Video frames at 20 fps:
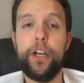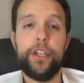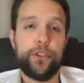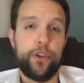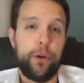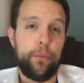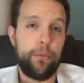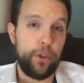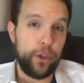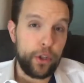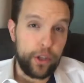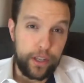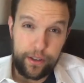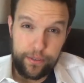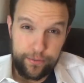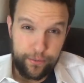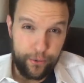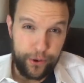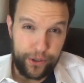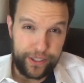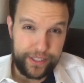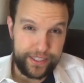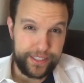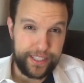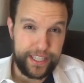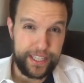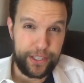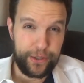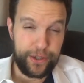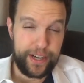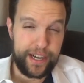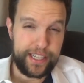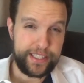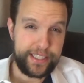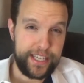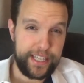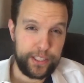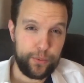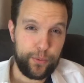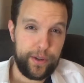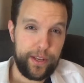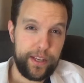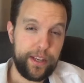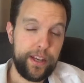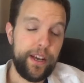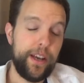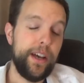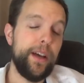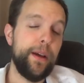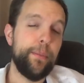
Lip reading: So I'm looking forward to seeing you guys next week.